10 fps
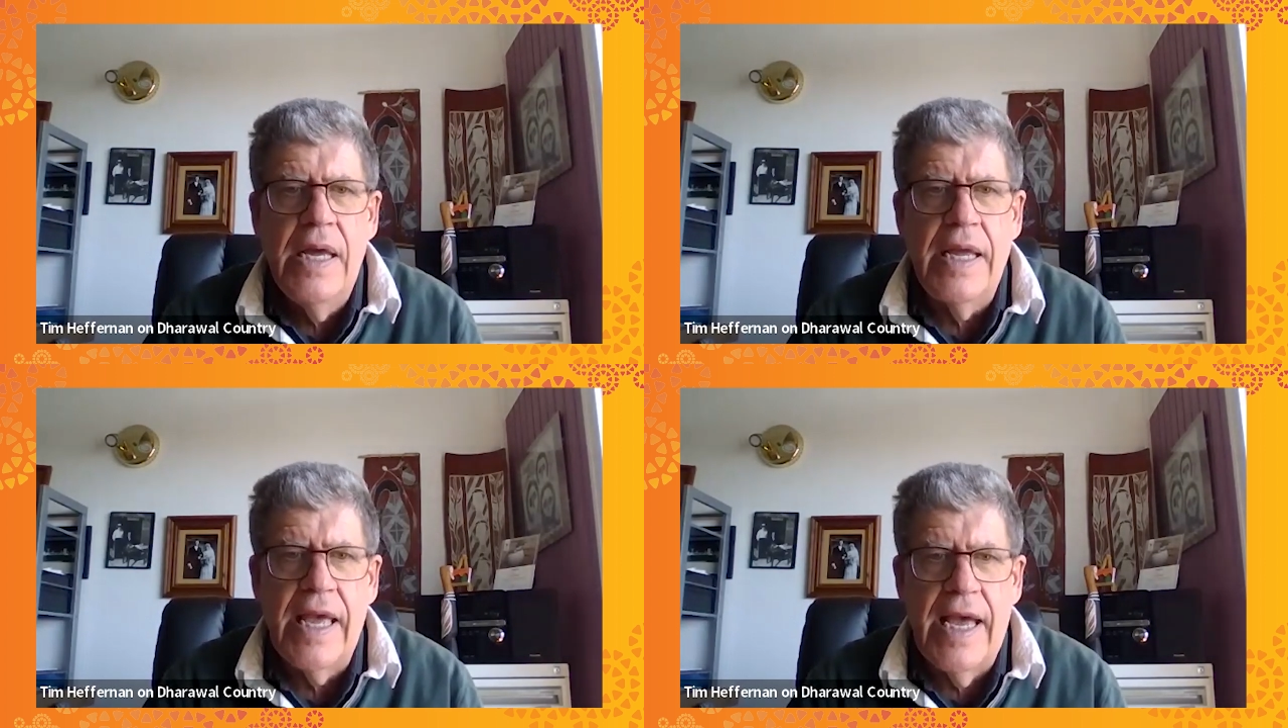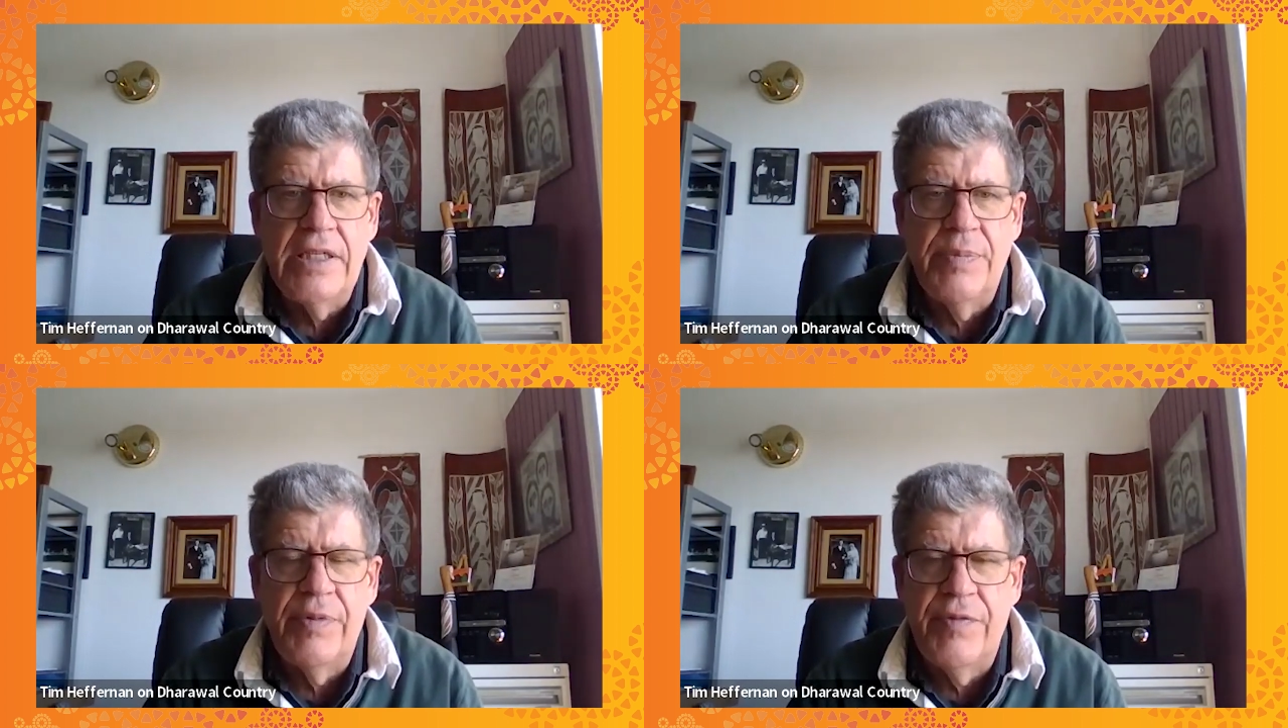
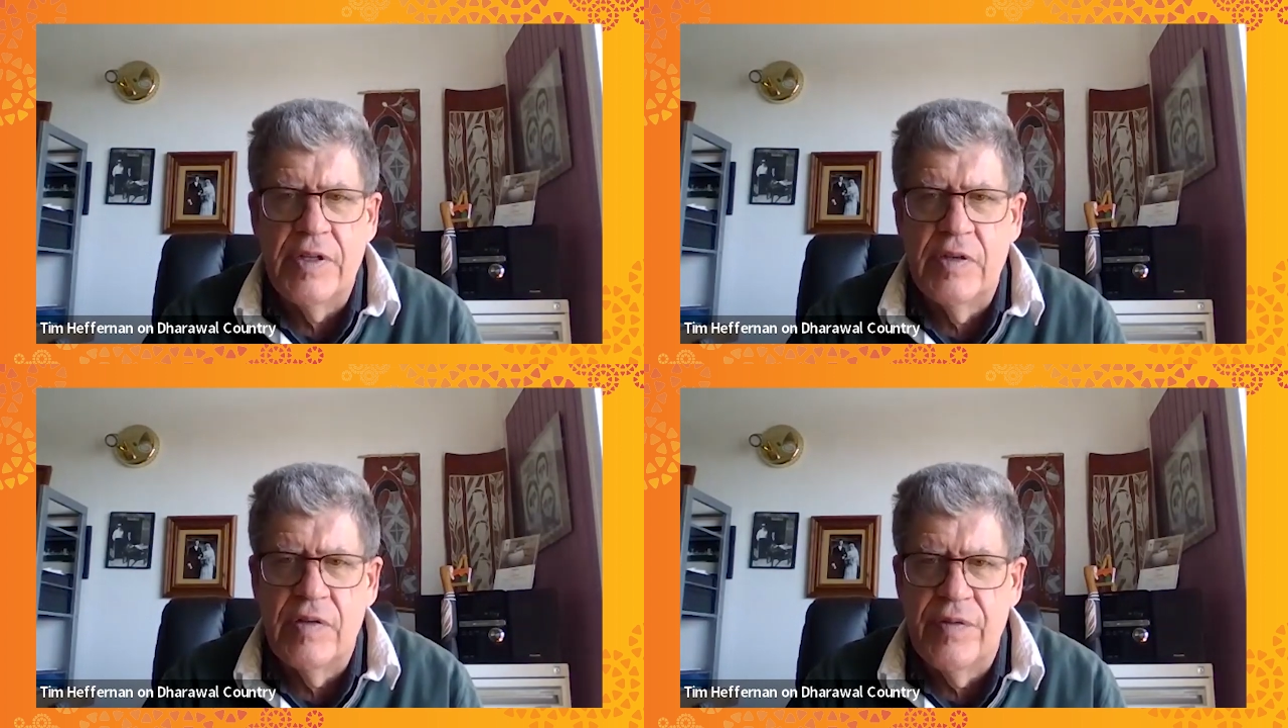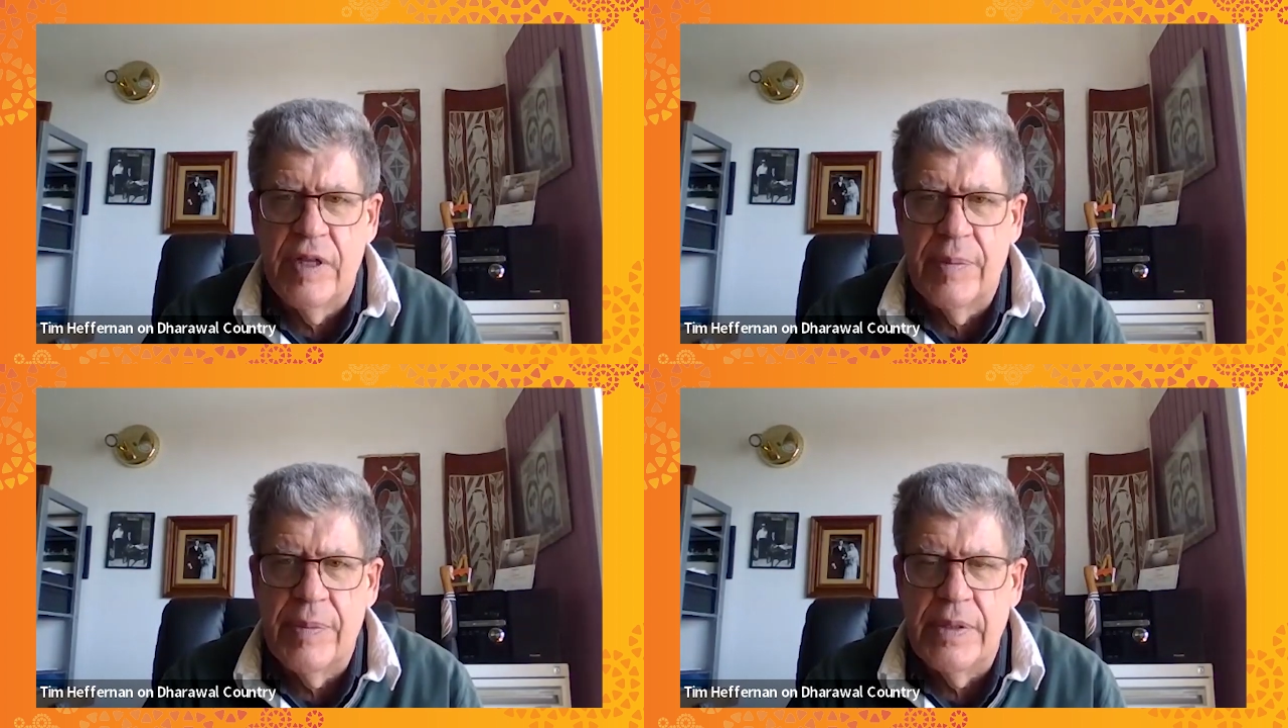engage in professional
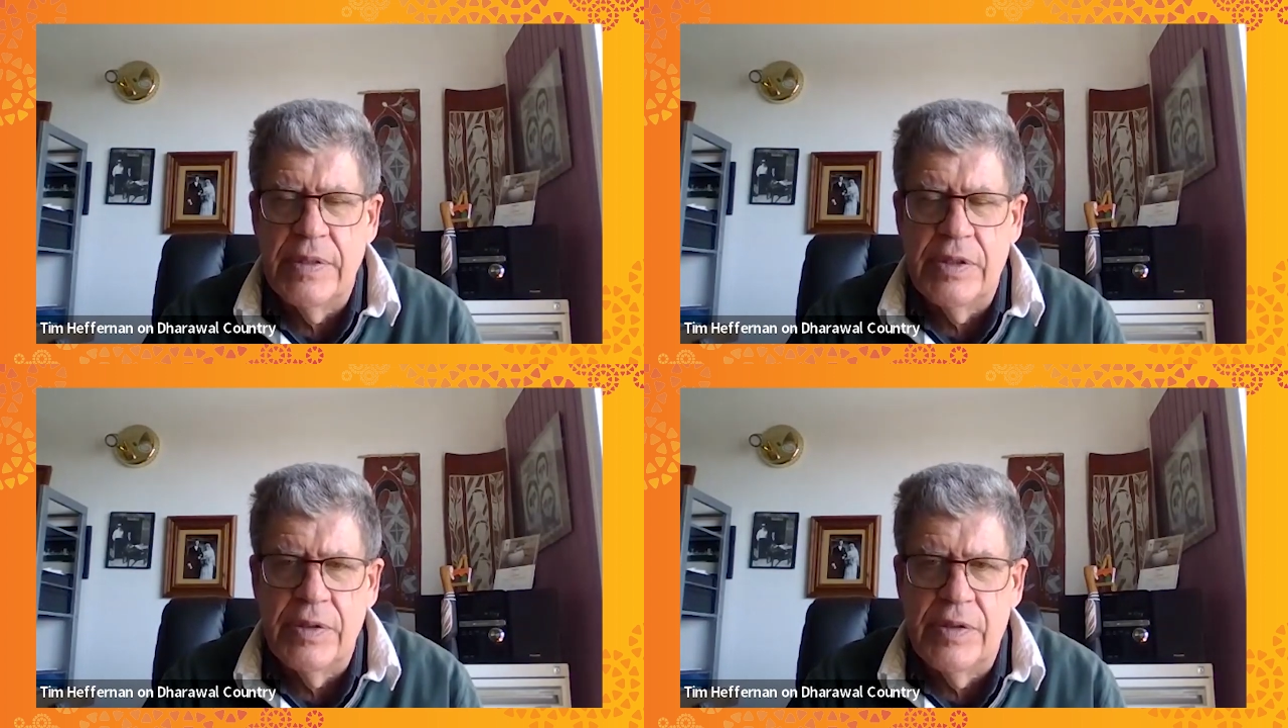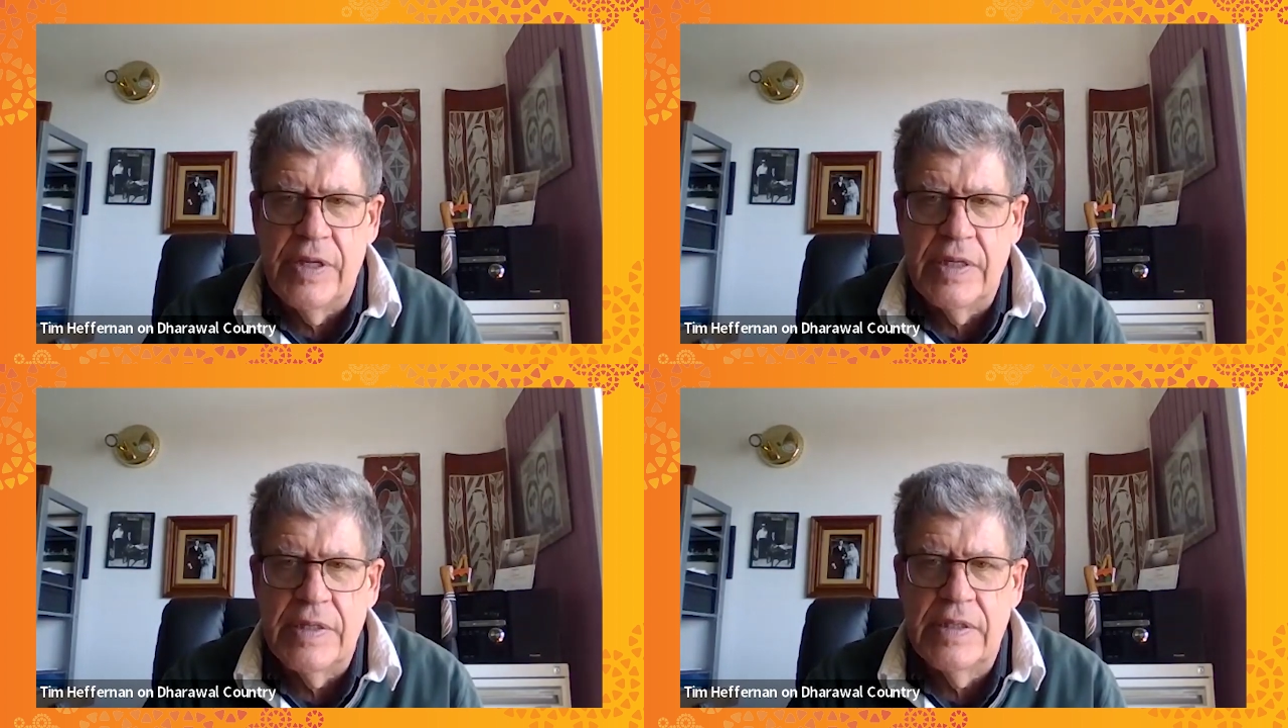development, and do
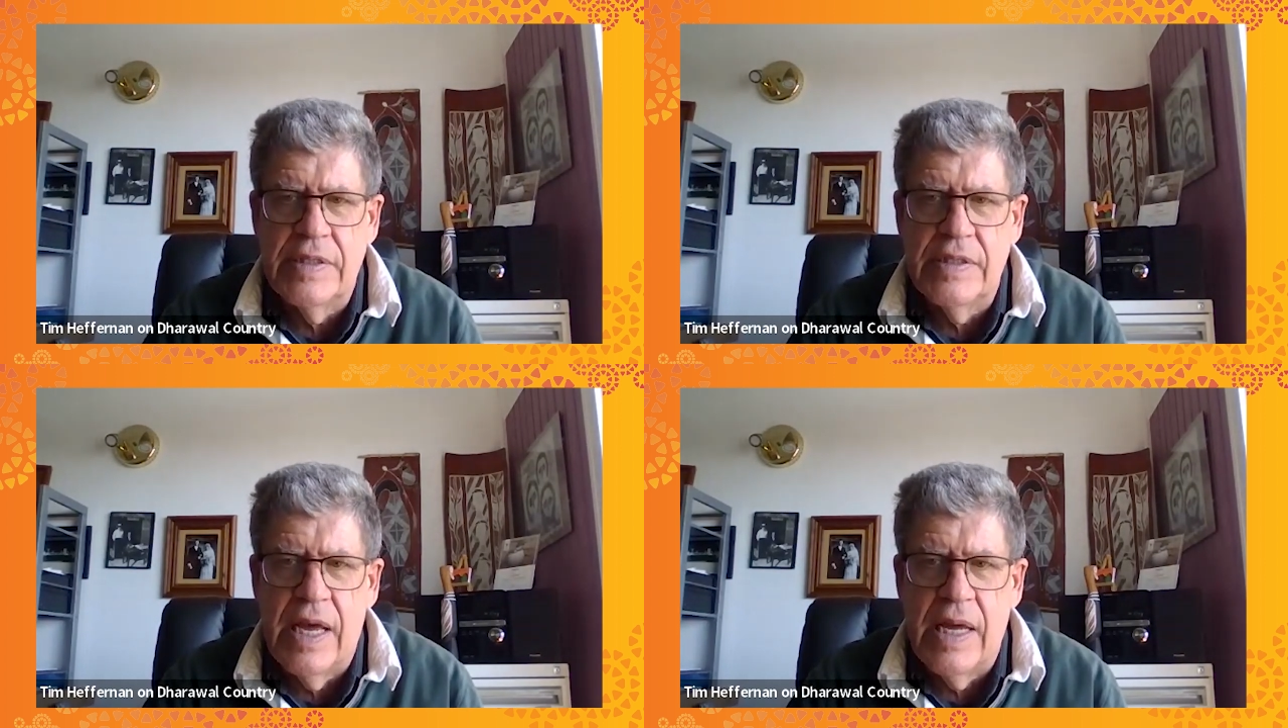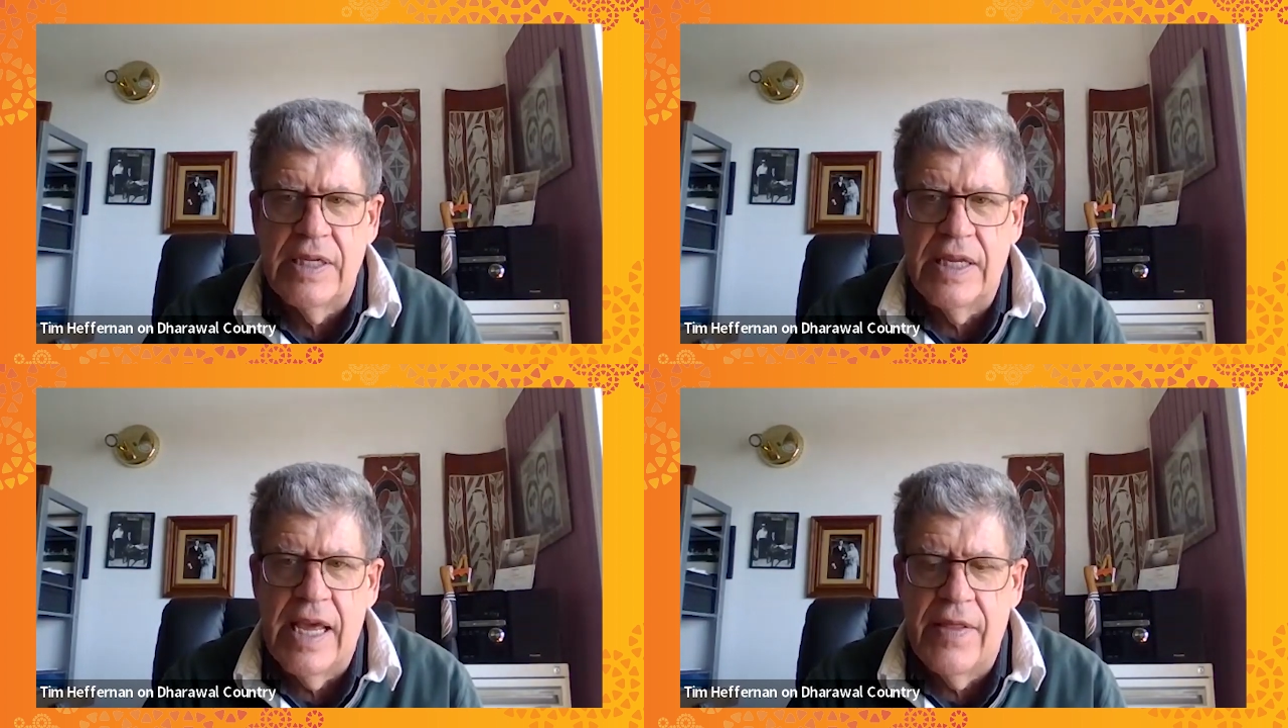things
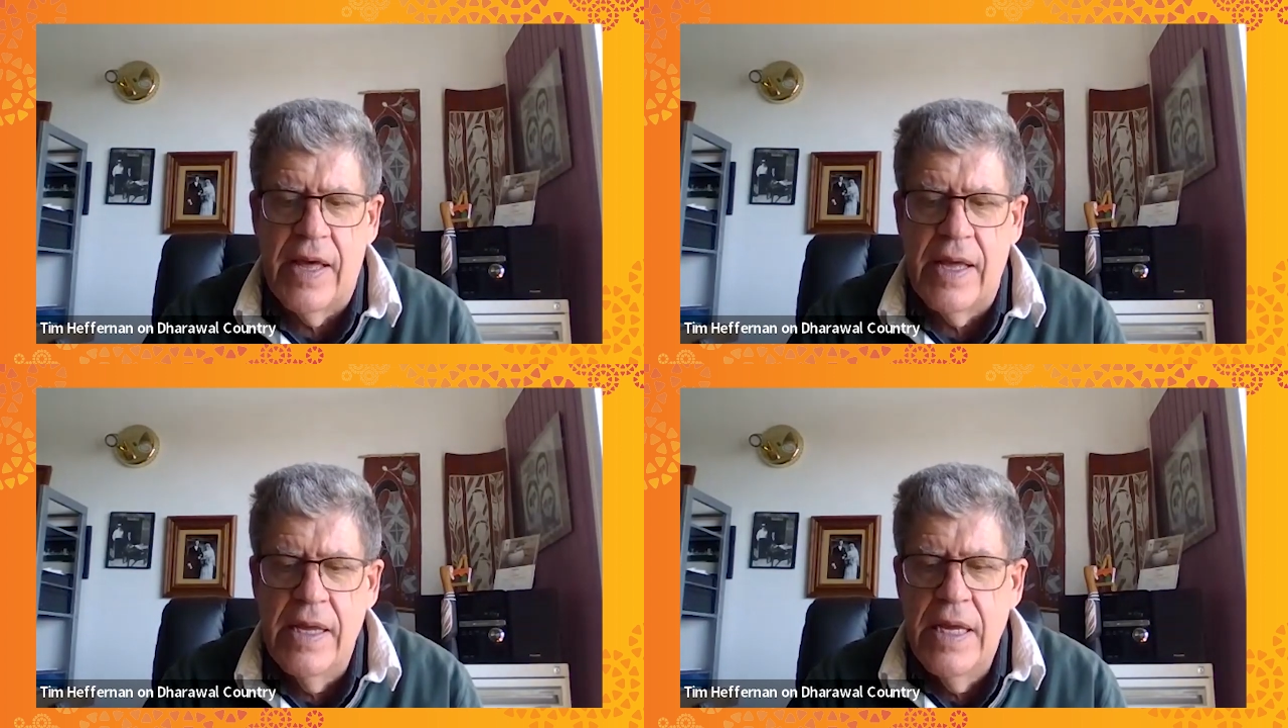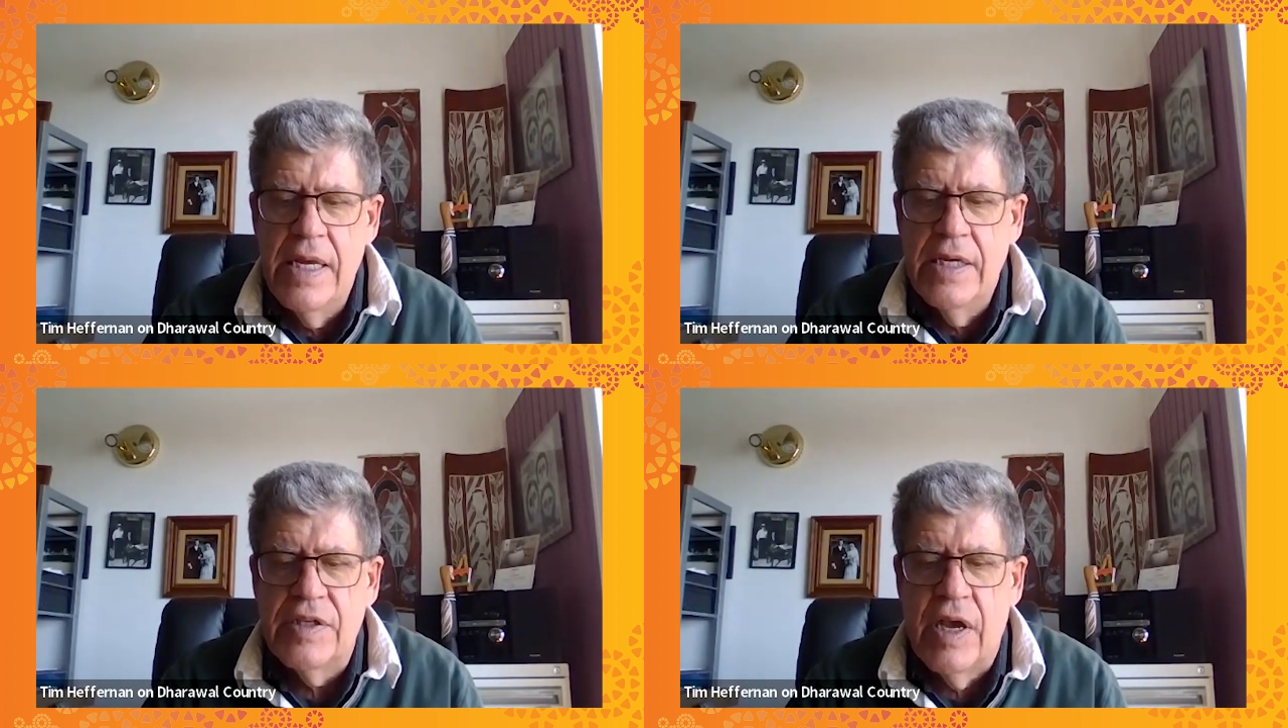together.
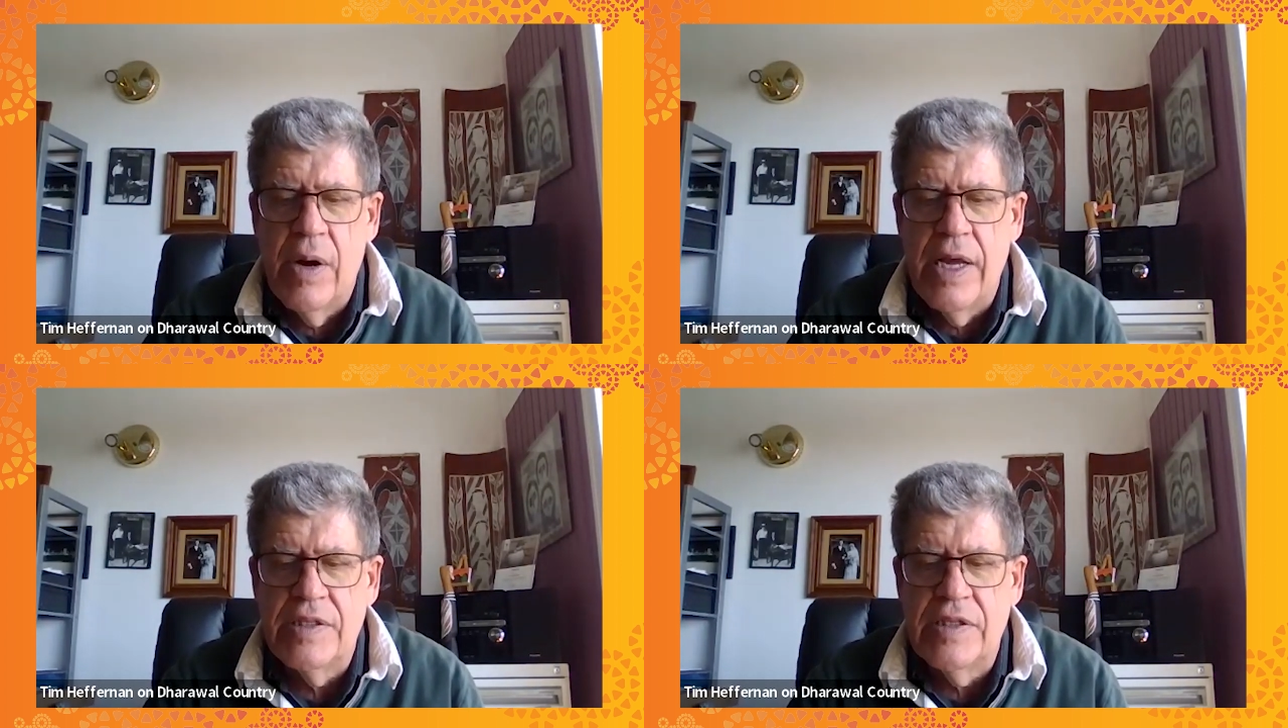So